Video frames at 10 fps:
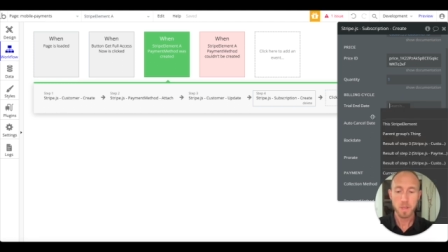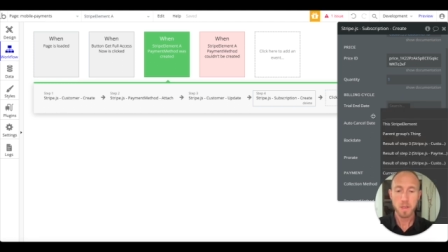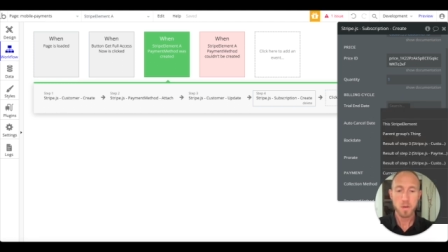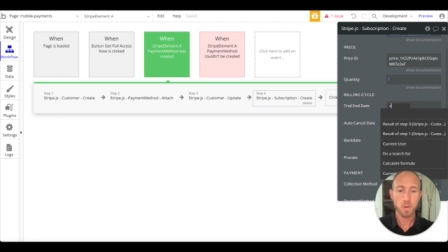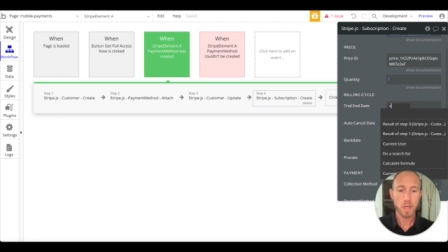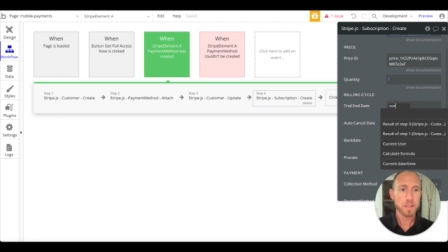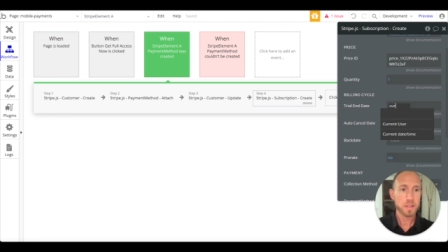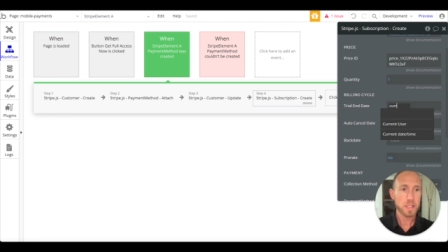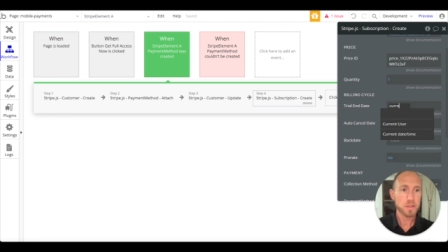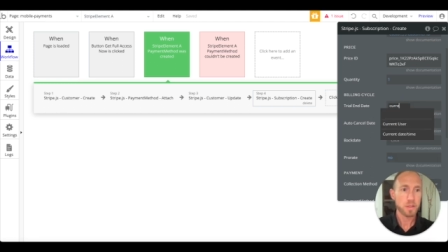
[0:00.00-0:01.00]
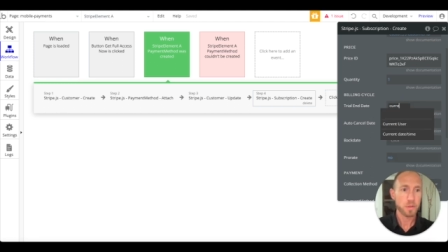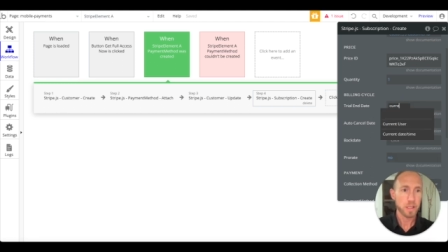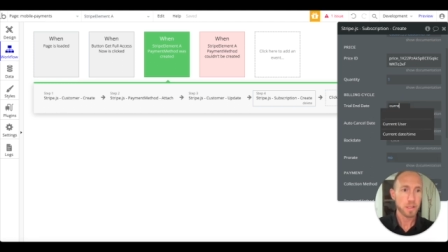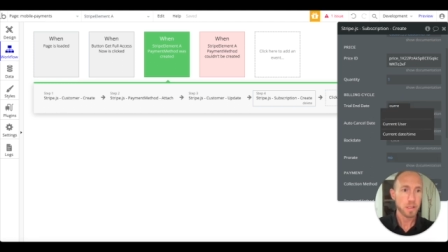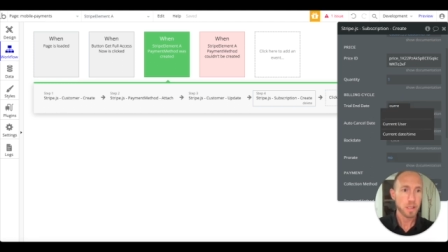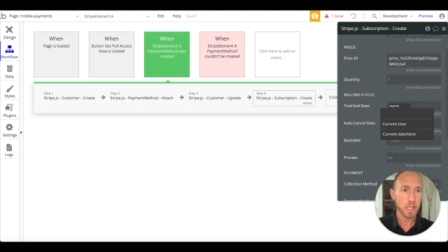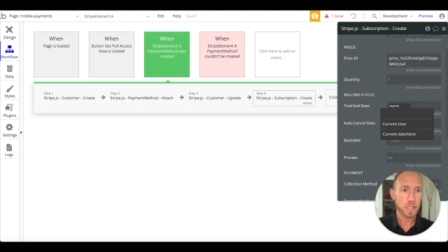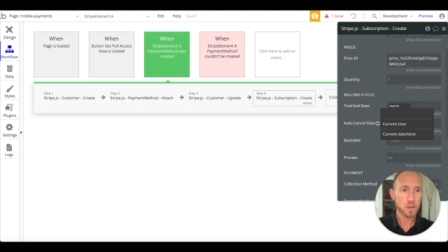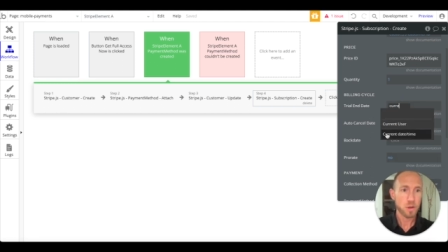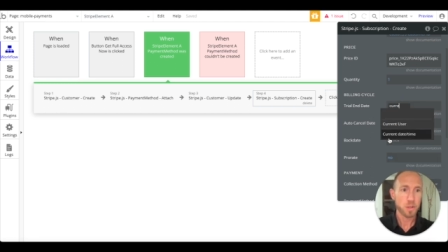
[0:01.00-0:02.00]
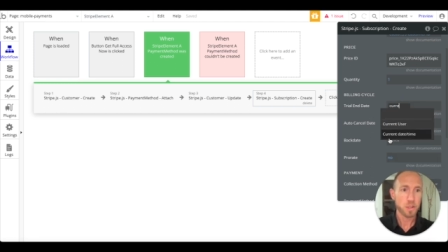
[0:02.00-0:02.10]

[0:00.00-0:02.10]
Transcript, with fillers: what I suggest doing is going to